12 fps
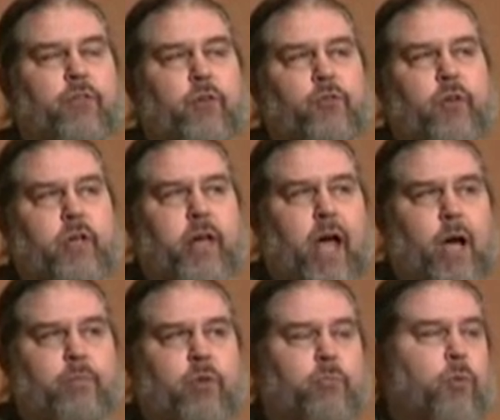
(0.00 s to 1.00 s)
that this didn't
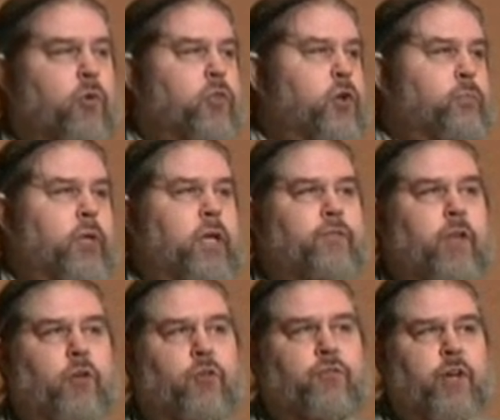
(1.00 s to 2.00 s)
happen, the more that you believe
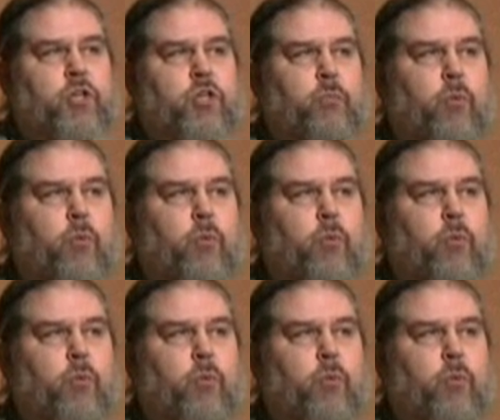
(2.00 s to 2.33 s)
that it's fiction,